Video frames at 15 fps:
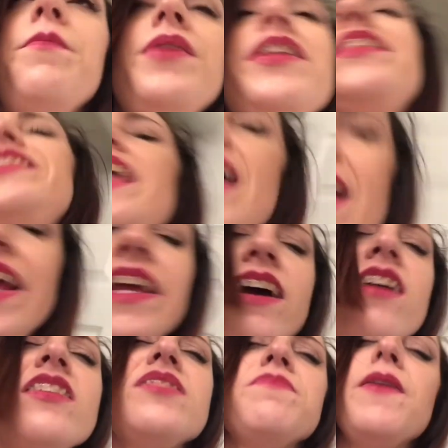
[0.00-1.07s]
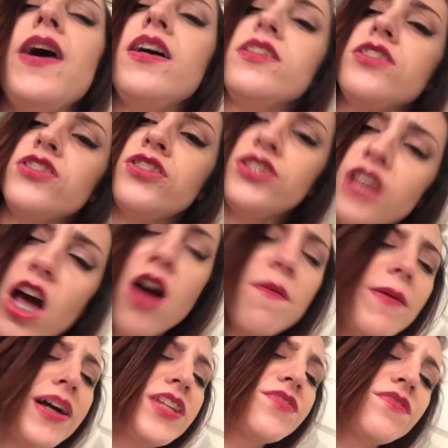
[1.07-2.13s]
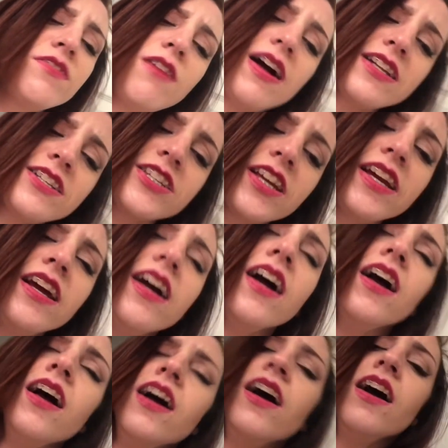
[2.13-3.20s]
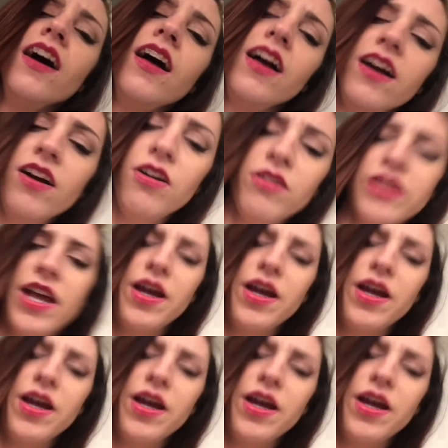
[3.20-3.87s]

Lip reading: But thank y'all's balls so much for watching. Hold